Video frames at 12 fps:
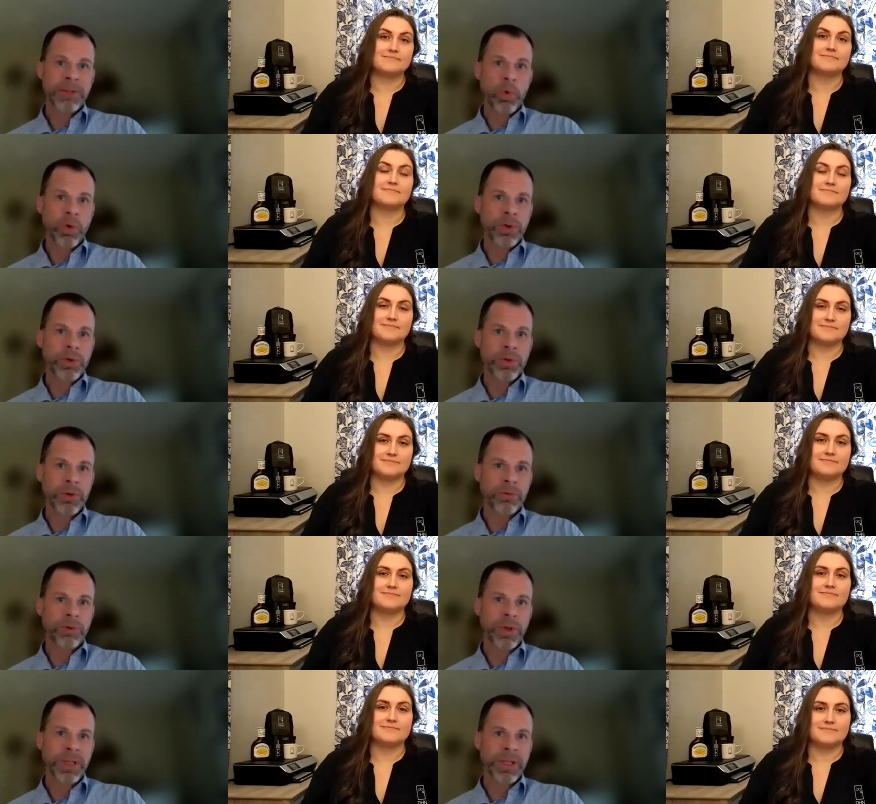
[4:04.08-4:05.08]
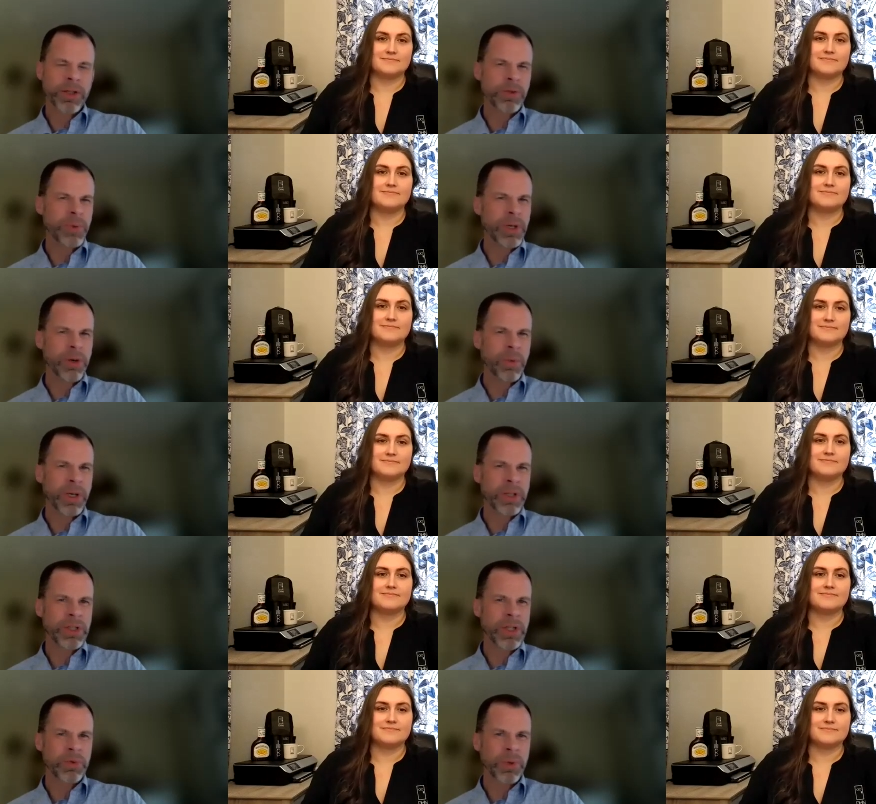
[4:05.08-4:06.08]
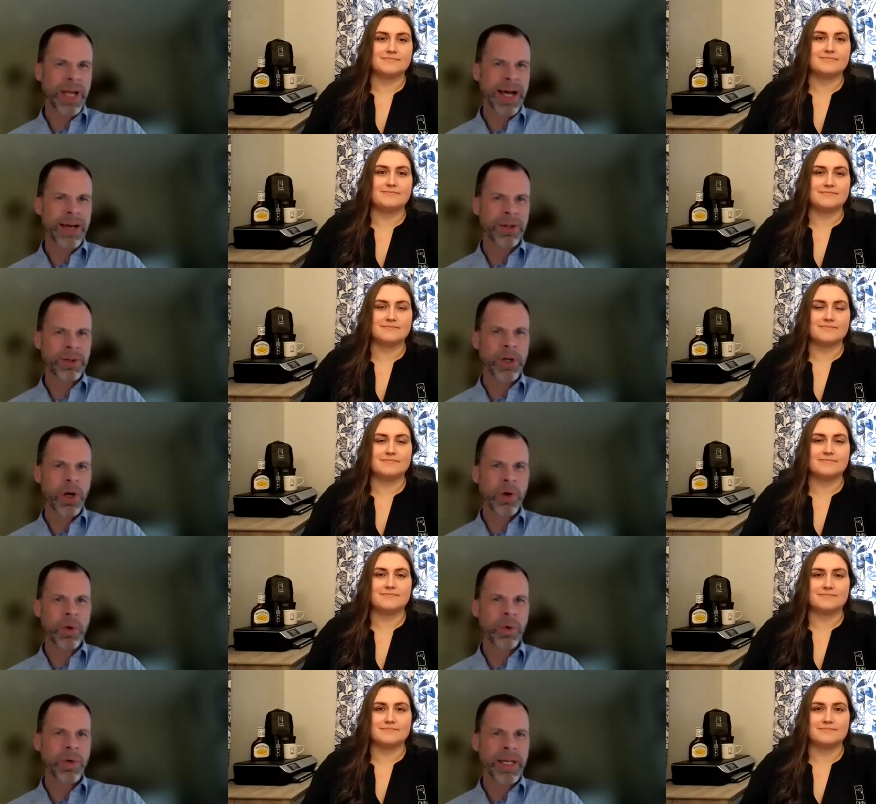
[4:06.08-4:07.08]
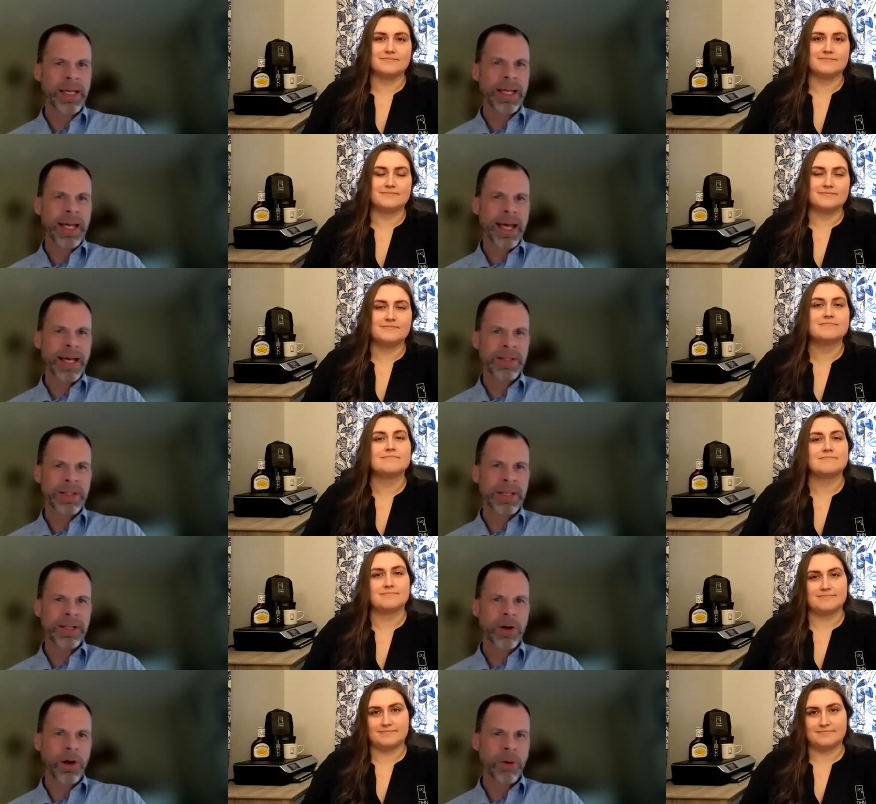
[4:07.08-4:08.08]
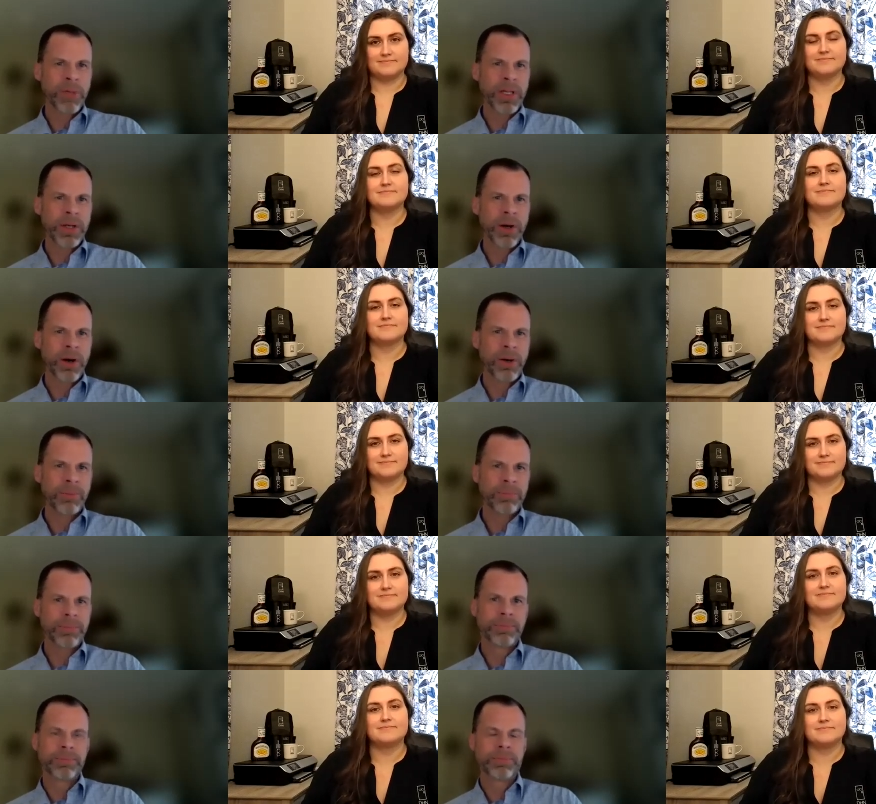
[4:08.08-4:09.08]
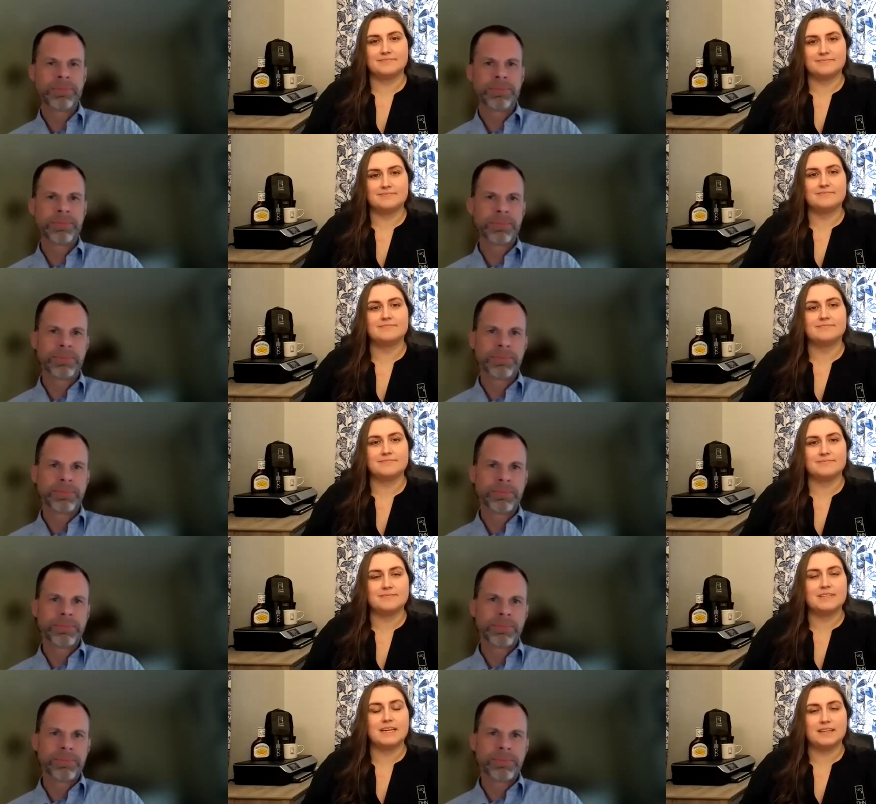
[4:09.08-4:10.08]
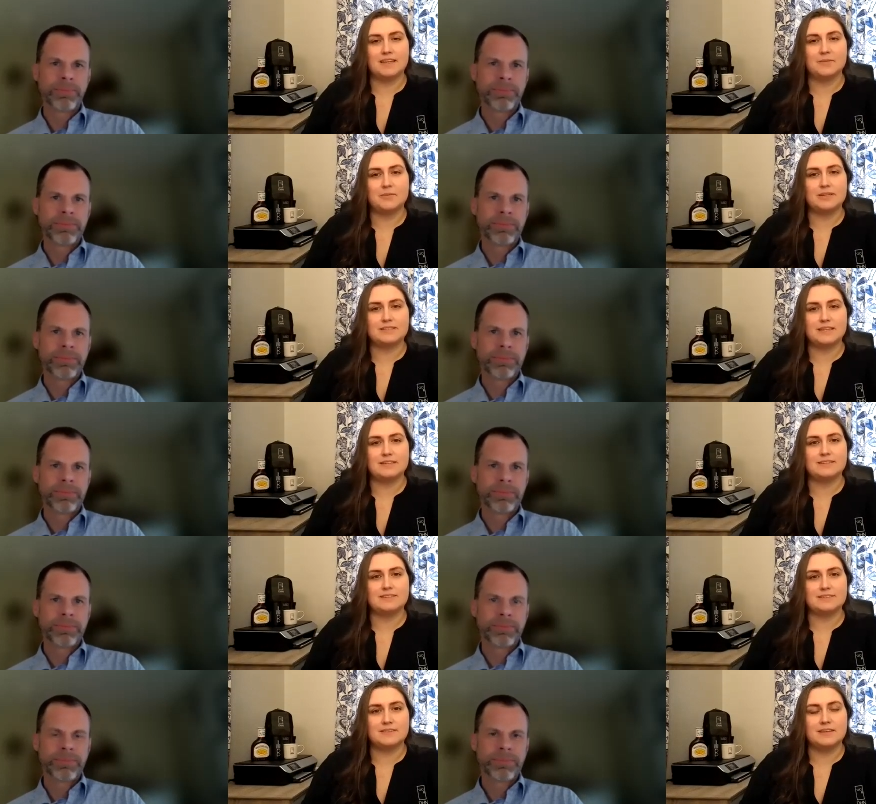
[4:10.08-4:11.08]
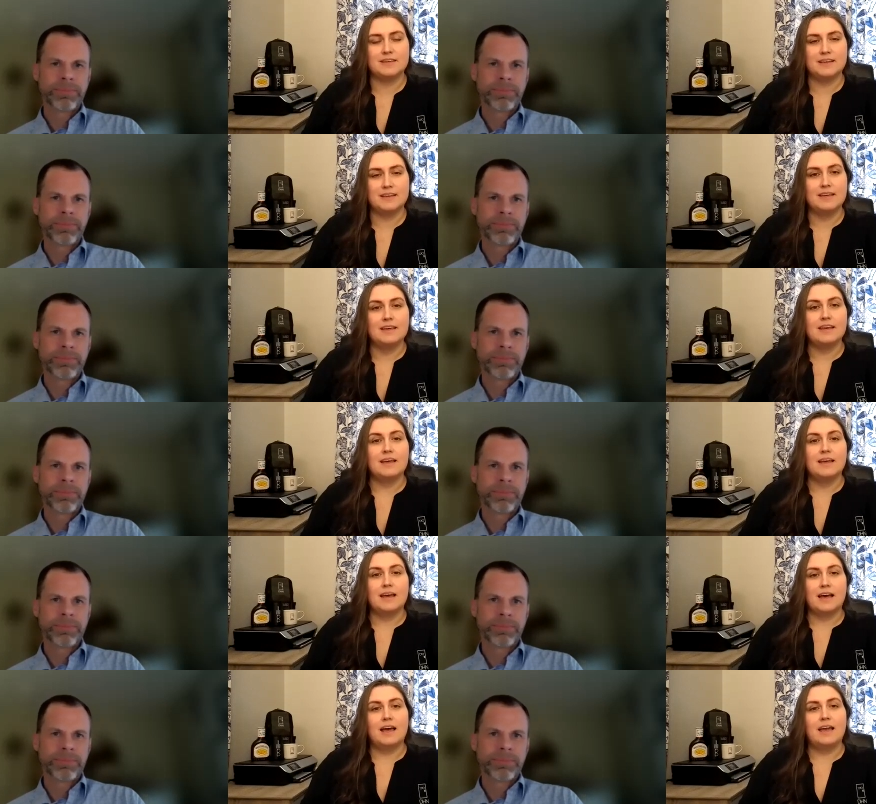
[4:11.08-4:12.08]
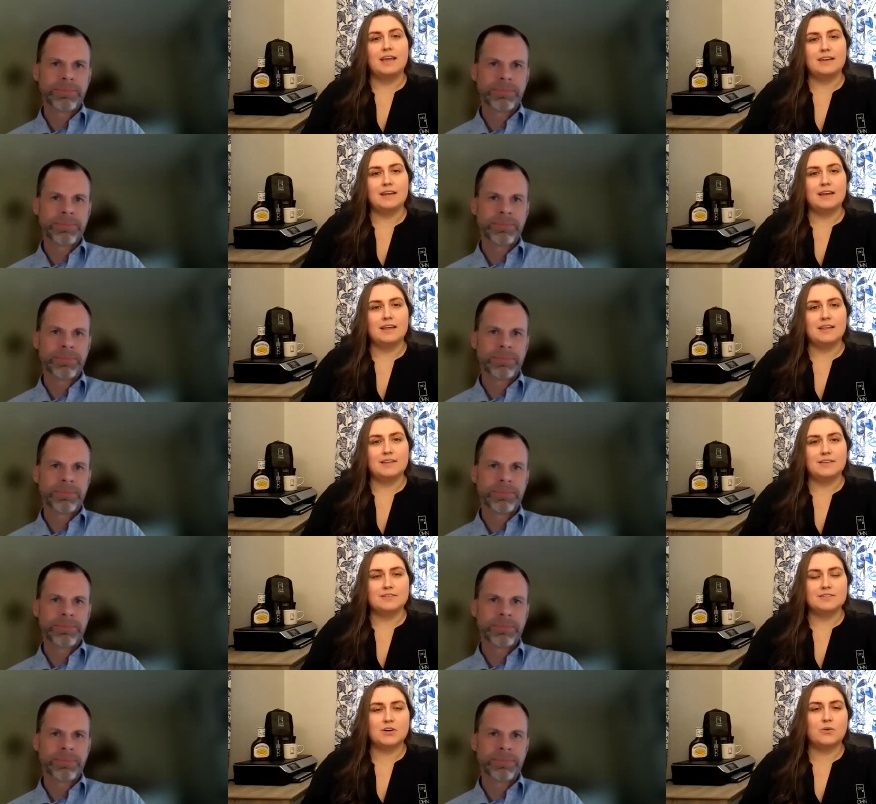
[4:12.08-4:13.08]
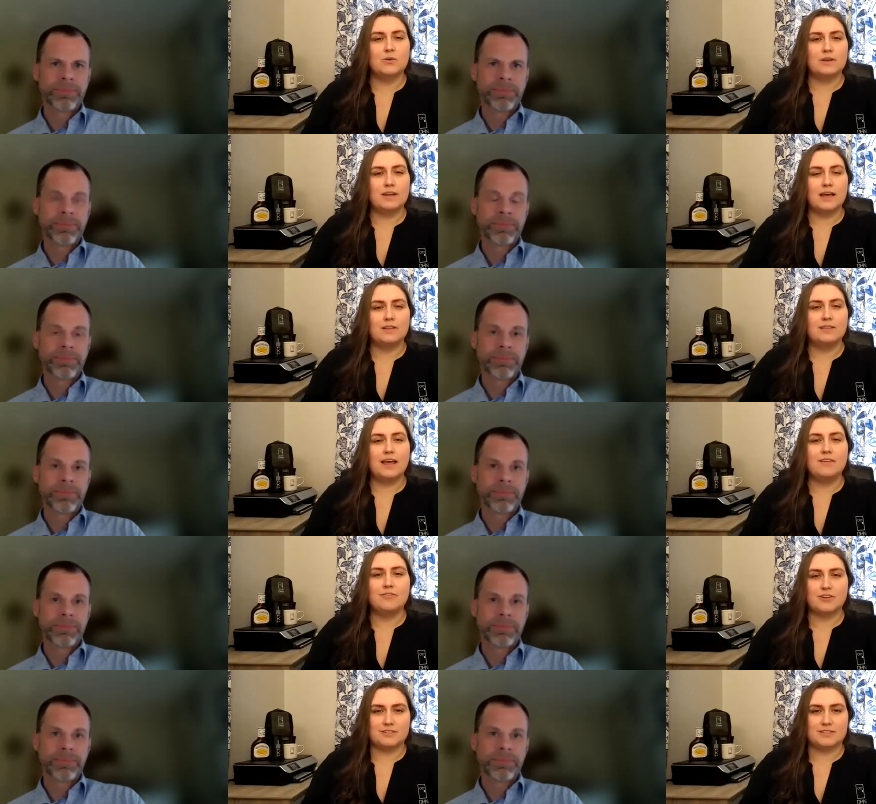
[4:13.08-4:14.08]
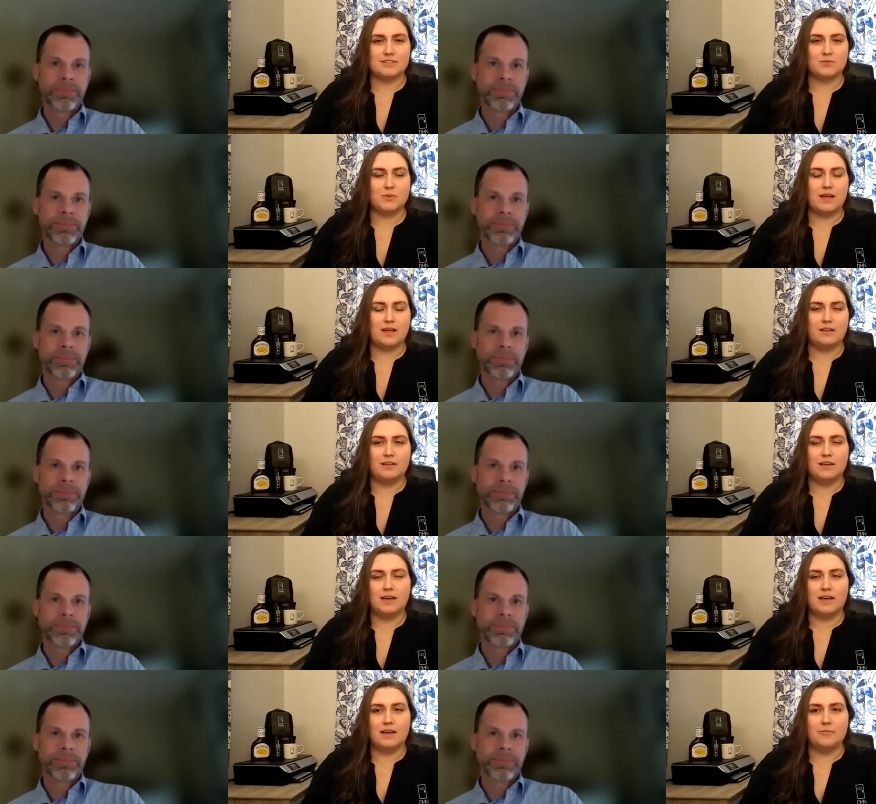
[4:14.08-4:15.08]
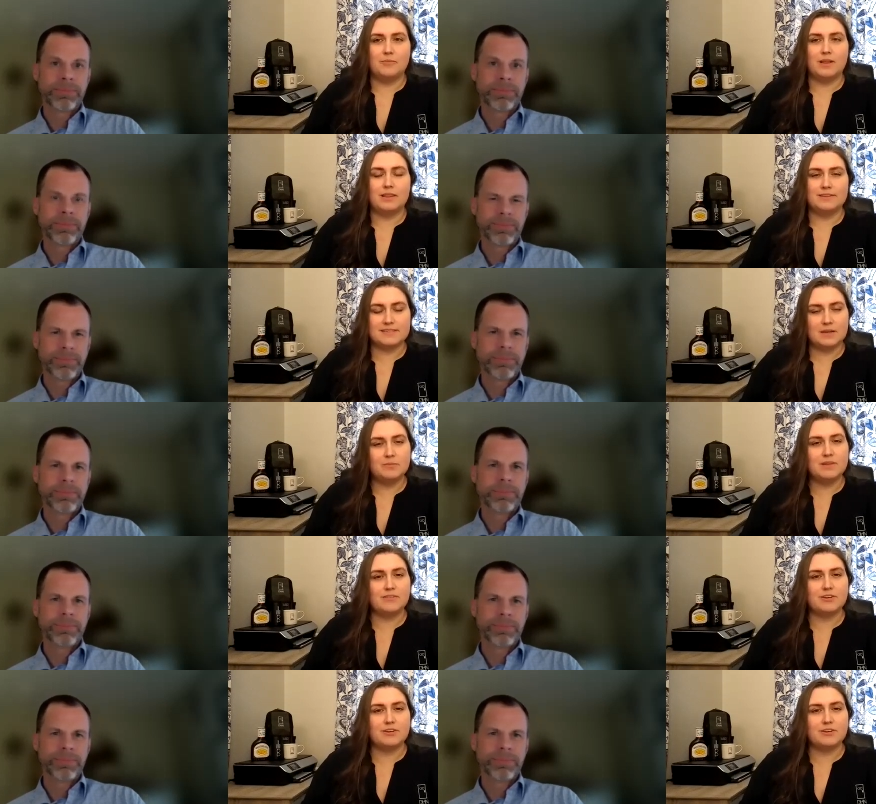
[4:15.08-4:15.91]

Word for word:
Speaker 1: more user friendly because we don't want to just rely on code as the end all be all.
Speaker 2: Yeah, that makes sense. Uh, and so now levers as well. Um, some